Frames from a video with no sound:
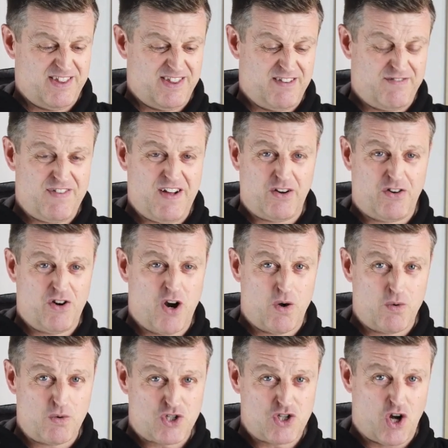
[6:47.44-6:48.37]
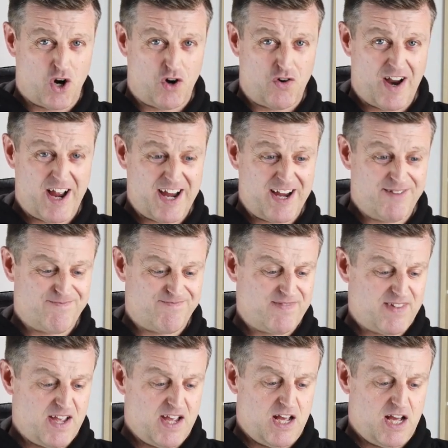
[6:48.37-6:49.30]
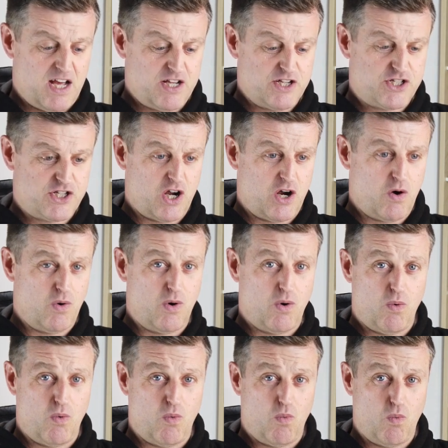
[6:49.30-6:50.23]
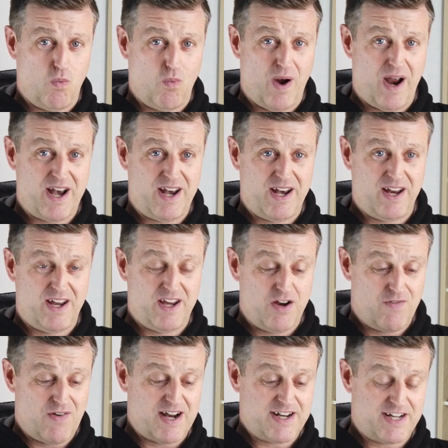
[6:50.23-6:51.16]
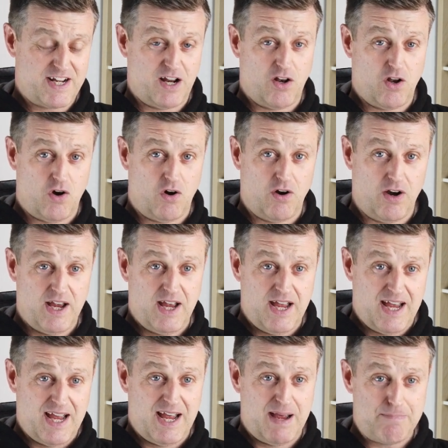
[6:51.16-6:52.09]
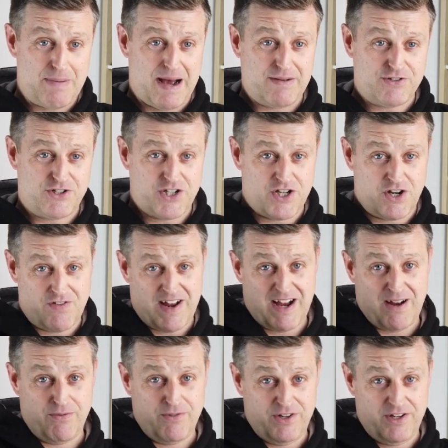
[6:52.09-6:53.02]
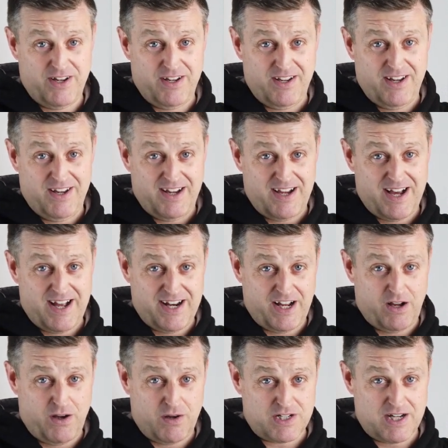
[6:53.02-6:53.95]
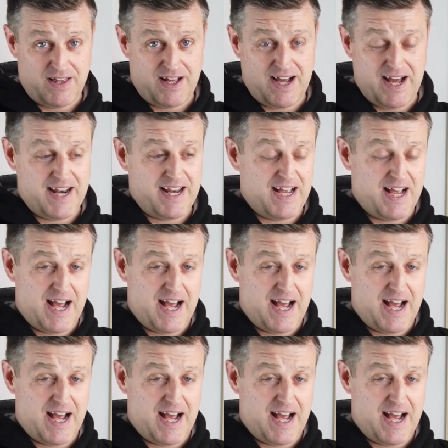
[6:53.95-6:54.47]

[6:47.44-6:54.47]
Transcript: The Velcro's not great, and so when you're riding along, it bounces around and it goes like that.